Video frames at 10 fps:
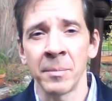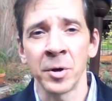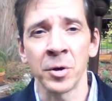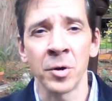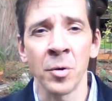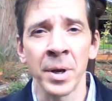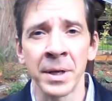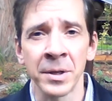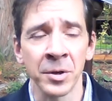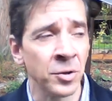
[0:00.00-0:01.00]
going to go ahead
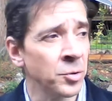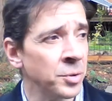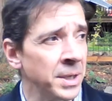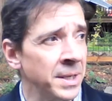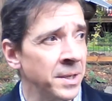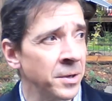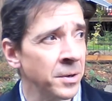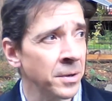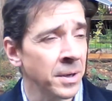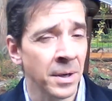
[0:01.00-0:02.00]
and conclude it here.